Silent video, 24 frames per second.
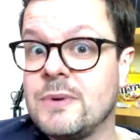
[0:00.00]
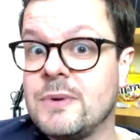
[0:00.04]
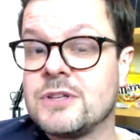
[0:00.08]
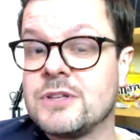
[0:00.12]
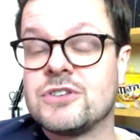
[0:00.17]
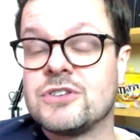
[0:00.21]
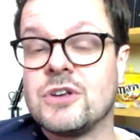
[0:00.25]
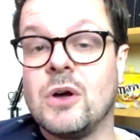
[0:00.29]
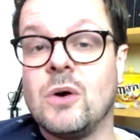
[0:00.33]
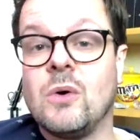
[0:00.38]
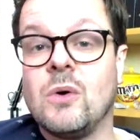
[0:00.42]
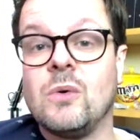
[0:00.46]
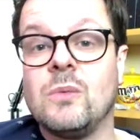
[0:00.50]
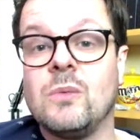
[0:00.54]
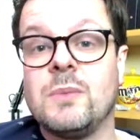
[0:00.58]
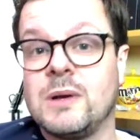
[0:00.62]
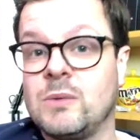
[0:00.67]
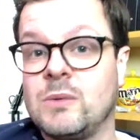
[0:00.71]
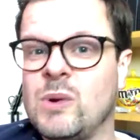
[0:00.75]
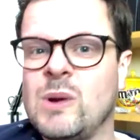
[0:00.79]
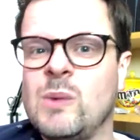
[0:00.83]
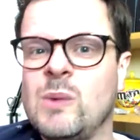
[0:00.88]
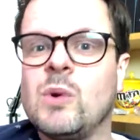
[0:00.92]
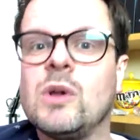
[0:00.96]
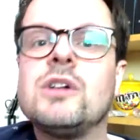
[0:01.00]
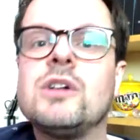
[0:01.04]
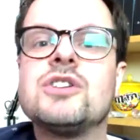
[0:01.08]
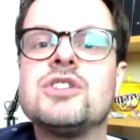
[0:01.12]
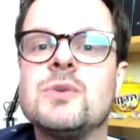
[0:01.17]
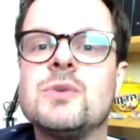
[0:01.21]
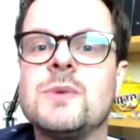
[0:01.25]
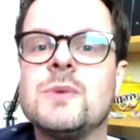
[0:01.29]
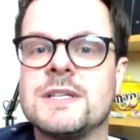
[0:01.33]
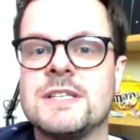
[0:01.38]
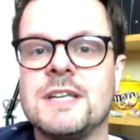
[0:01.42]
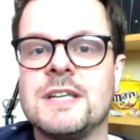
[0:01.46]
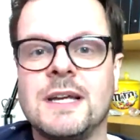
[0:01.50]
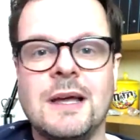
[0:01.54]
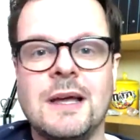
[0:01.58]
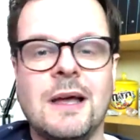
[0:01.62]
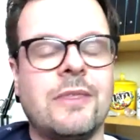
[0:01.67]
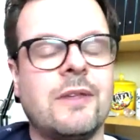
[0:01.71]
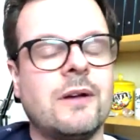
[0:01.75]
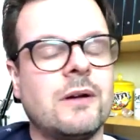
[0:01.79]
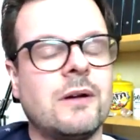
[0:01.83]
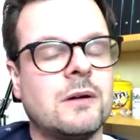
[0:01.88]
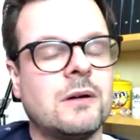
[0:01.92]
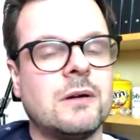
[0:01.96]
So, but we will do it
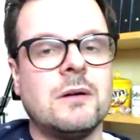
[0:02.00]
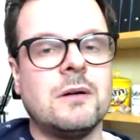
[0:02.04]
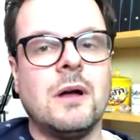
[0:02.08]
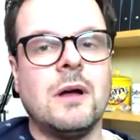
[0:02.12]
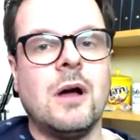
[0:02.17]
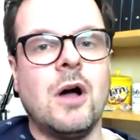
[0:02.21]
together,